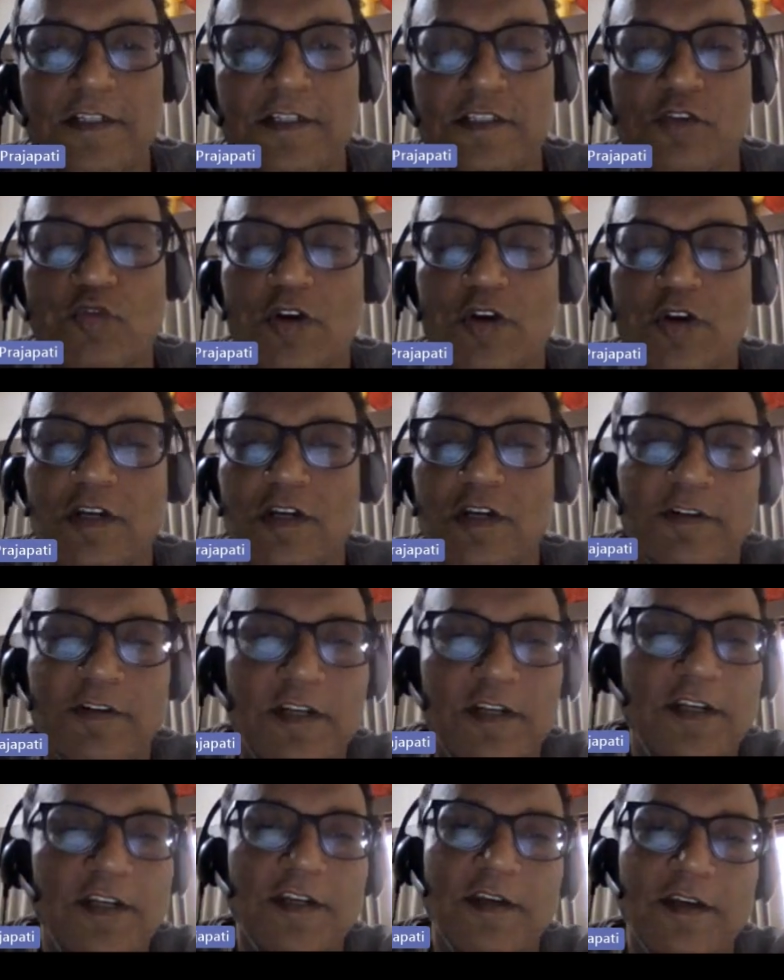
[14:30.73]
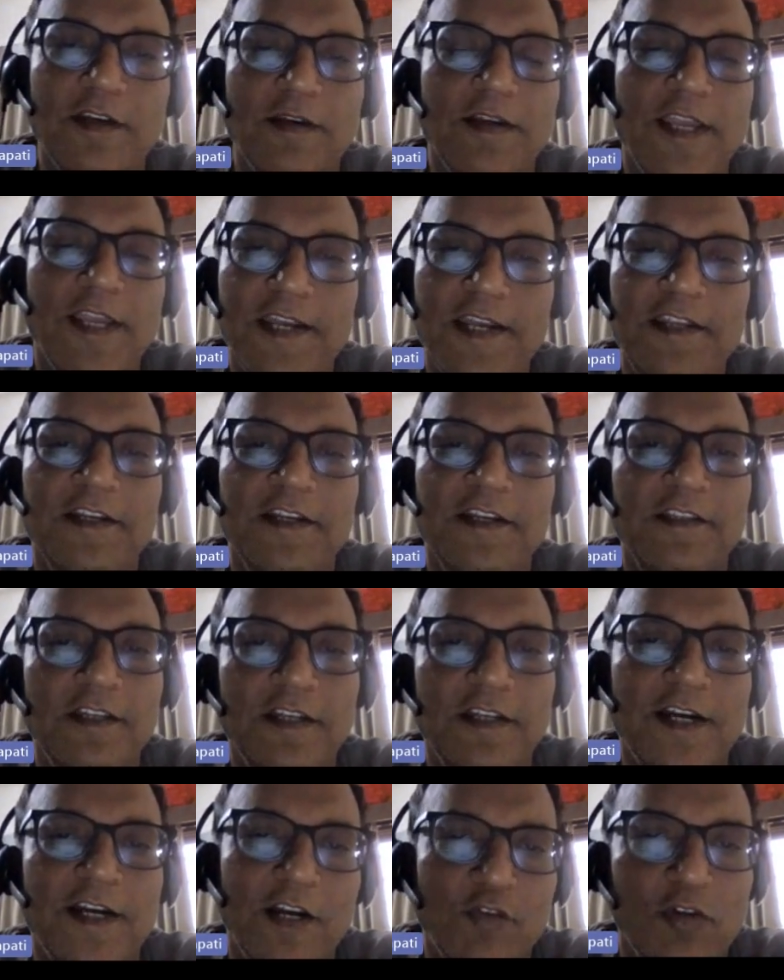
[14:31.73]
it's not work any
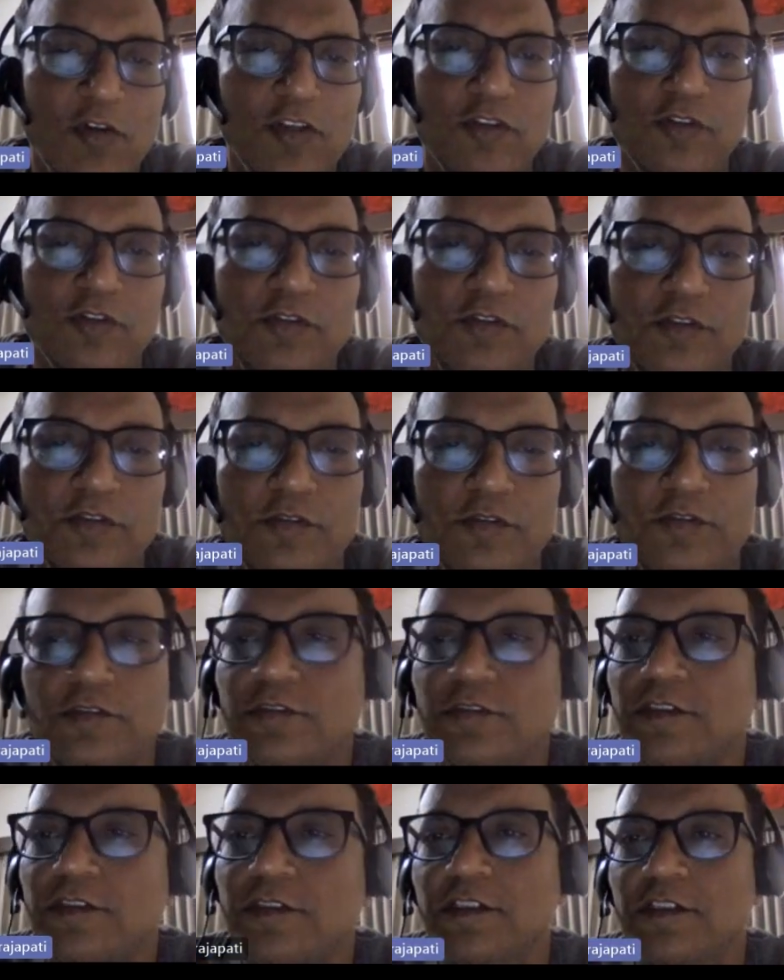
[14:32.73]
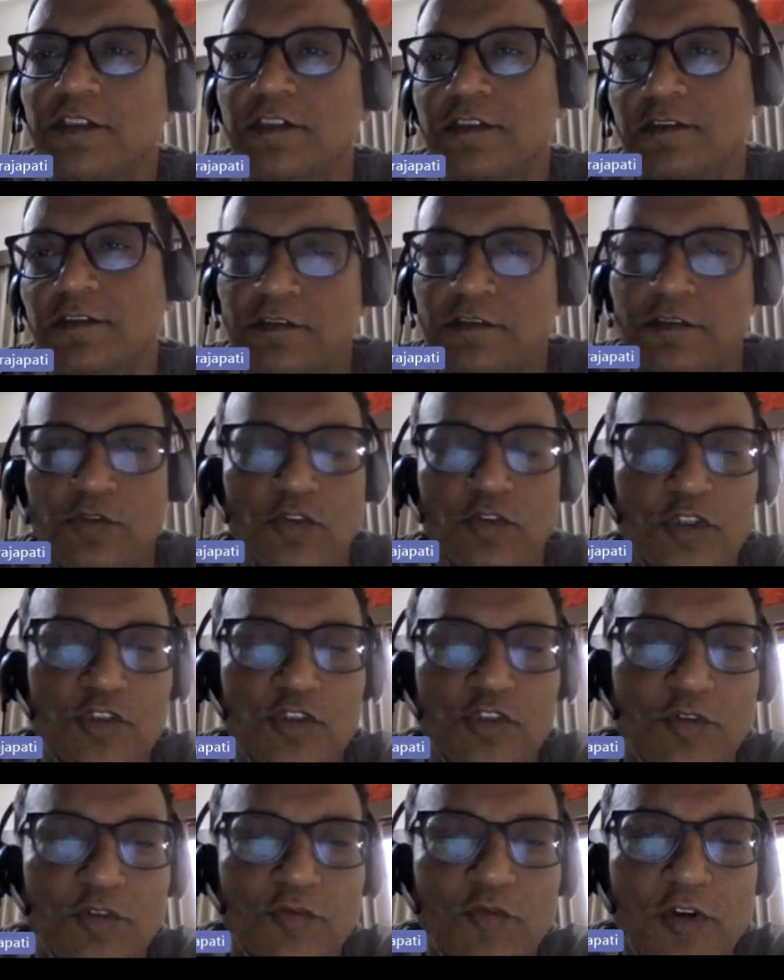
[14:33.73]
other card also. Not
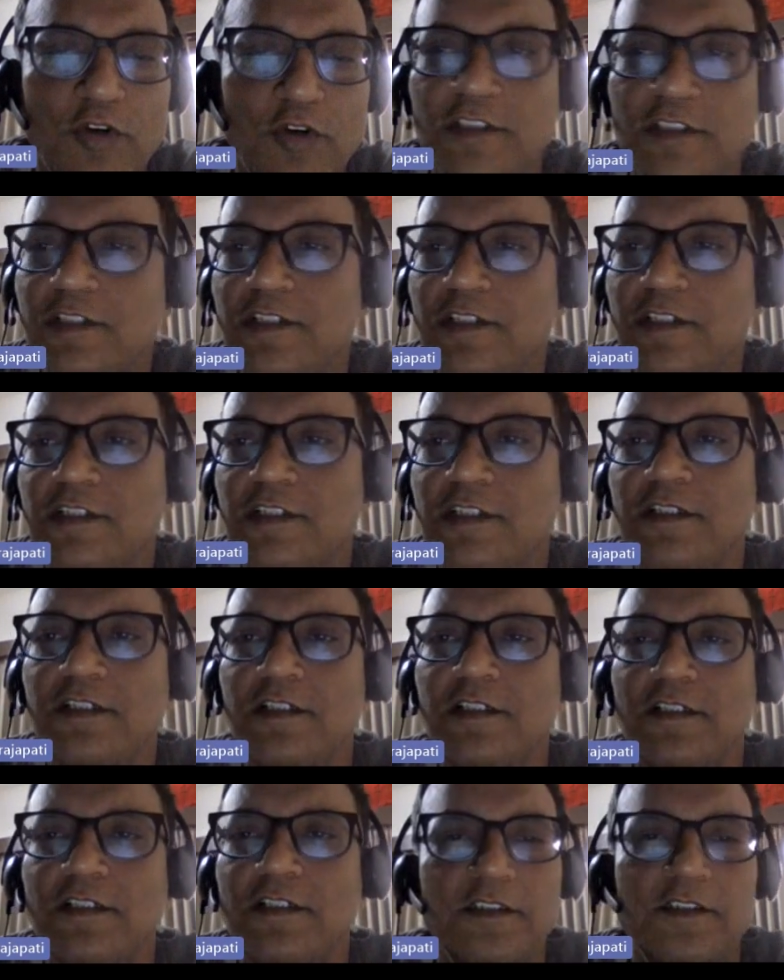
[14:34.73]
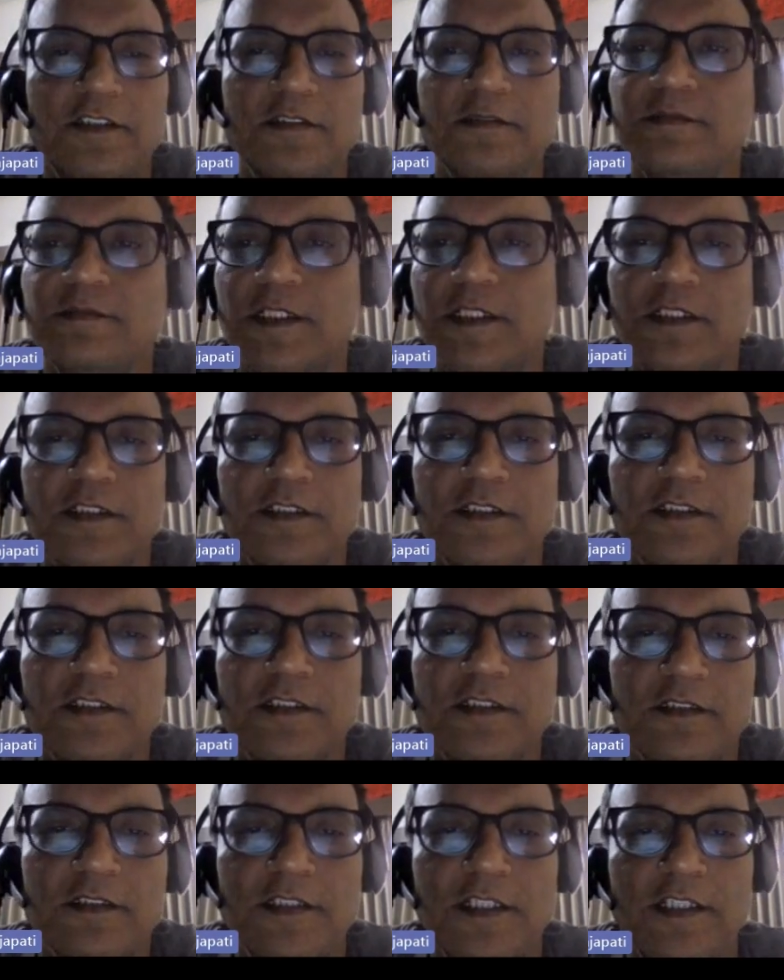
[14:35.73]
sure what is the reason, but
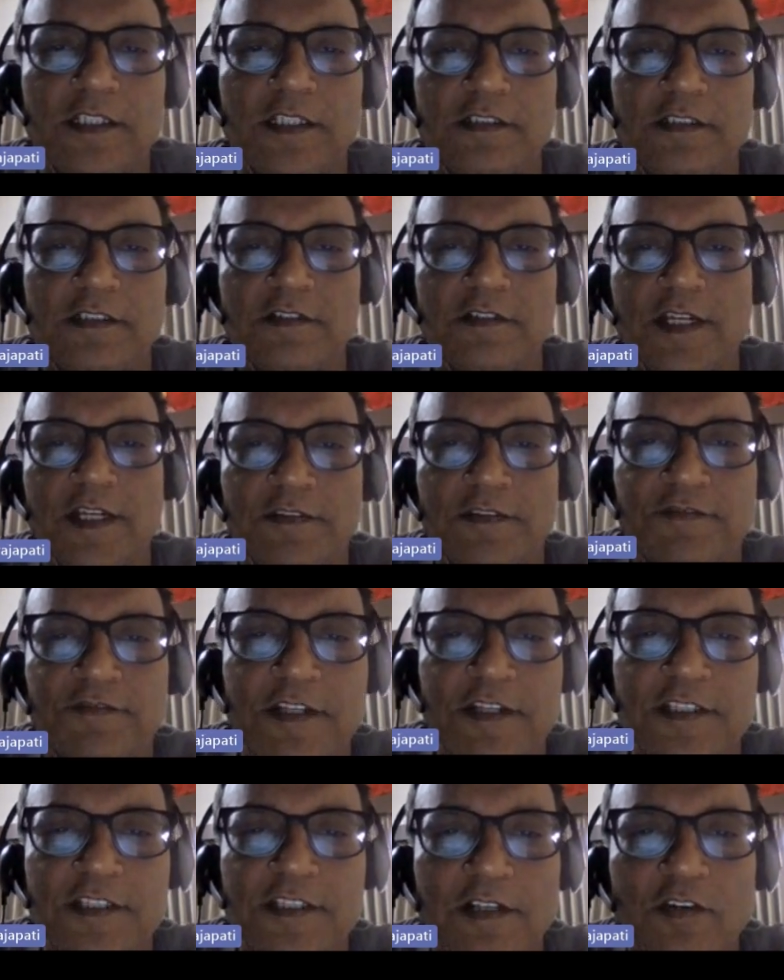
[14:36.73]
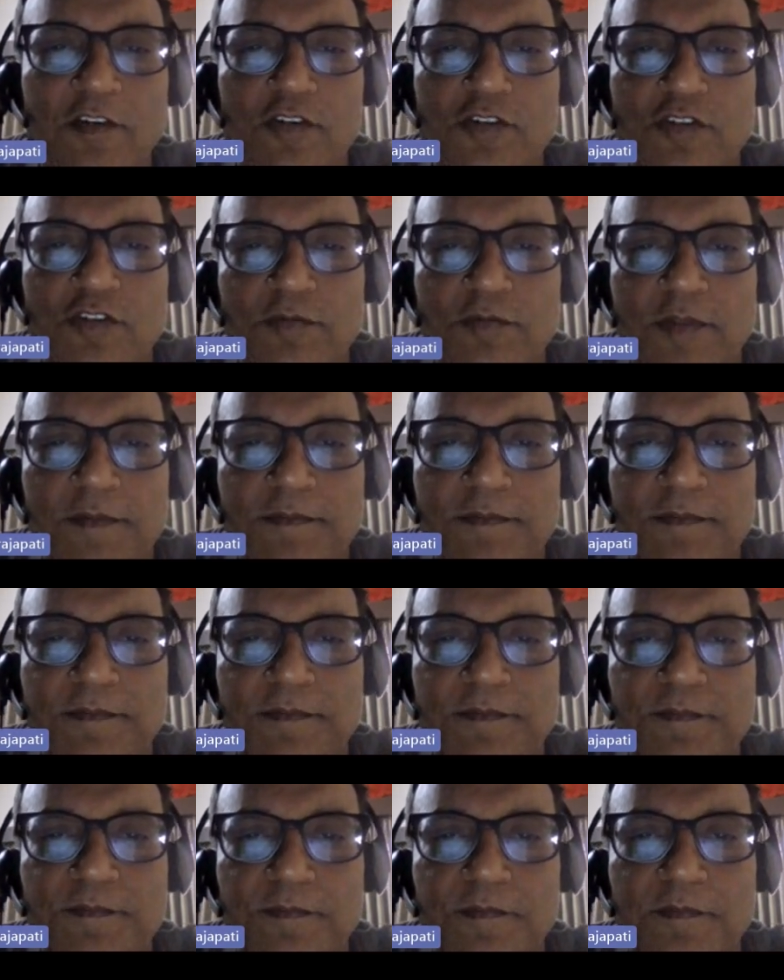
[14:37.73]
there is I facing lots of time.
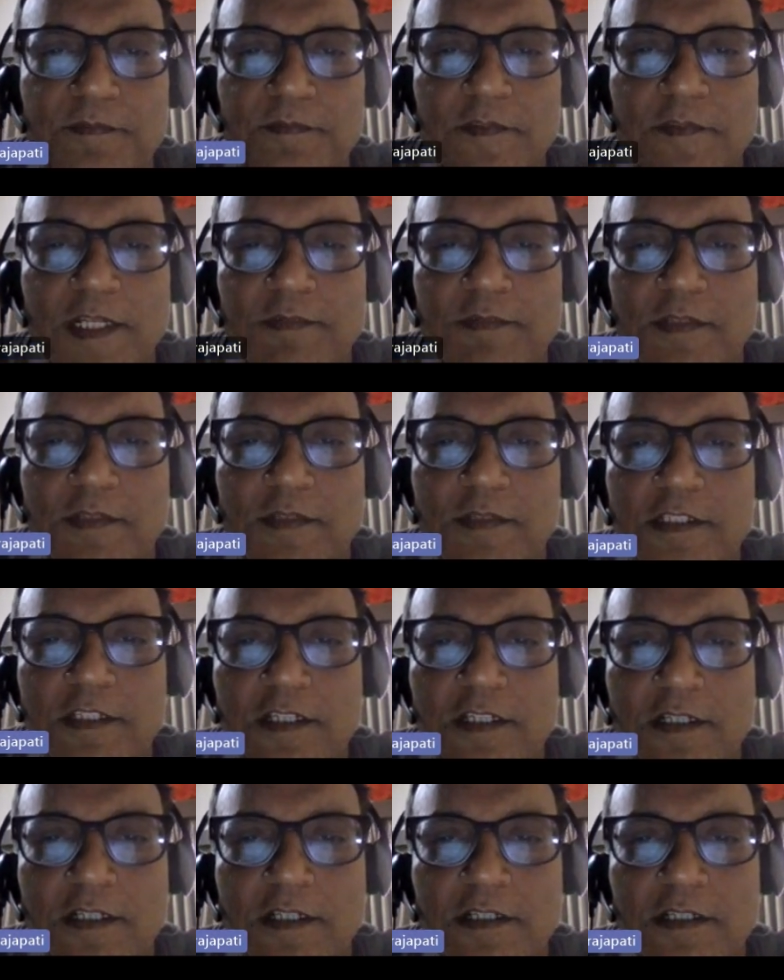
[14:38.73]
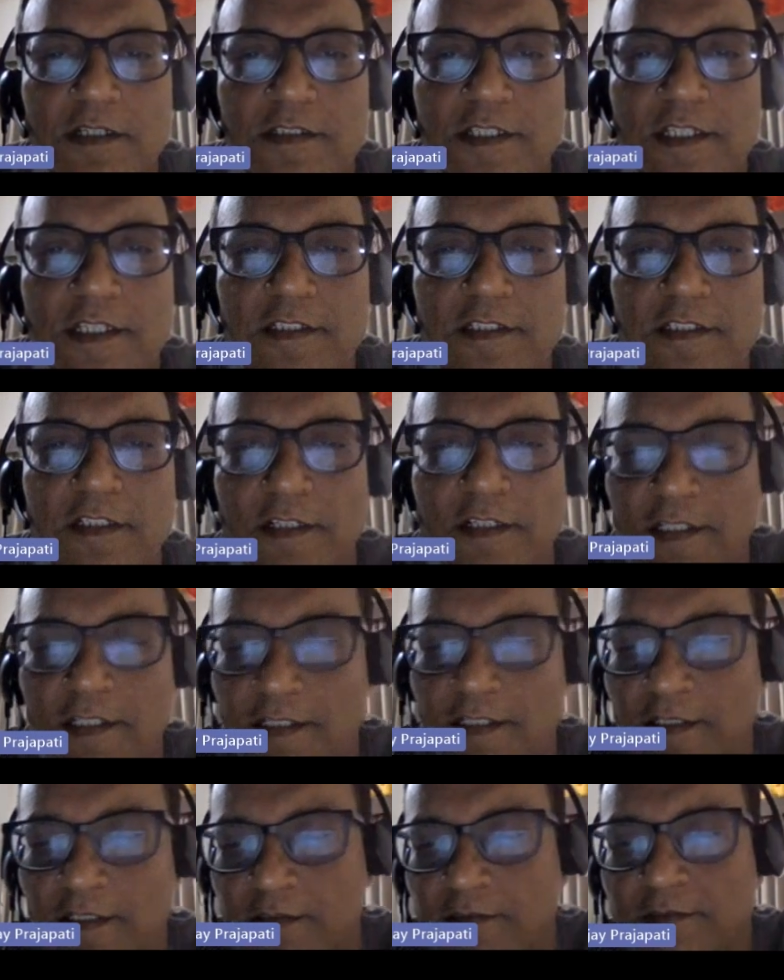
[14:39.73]
I'm just changing
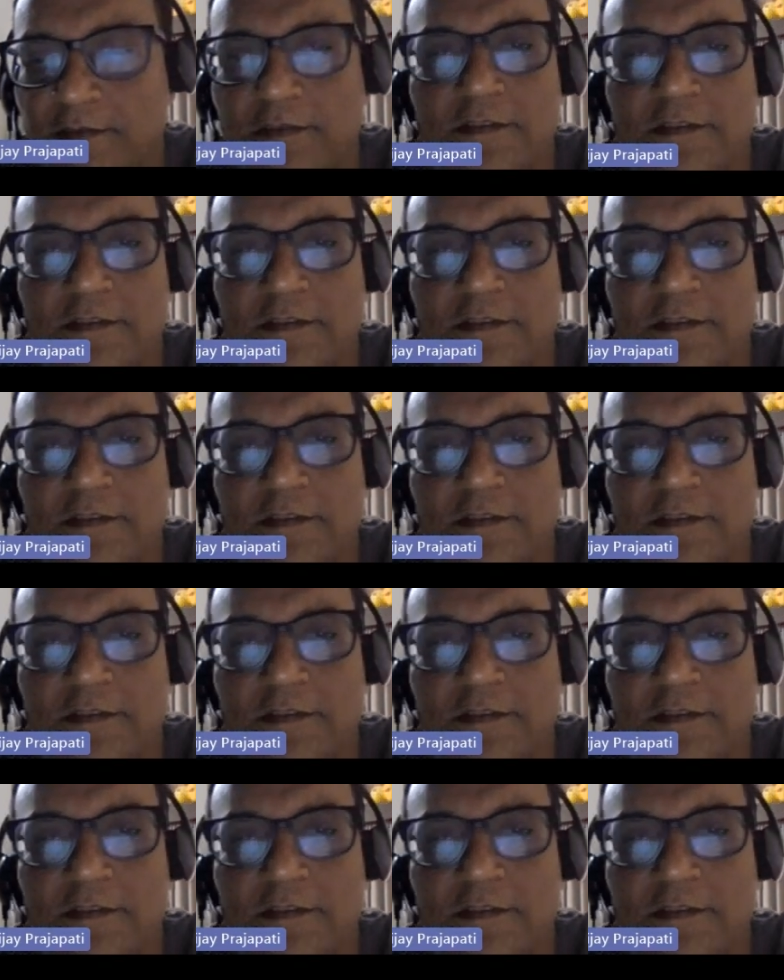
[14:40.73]
again.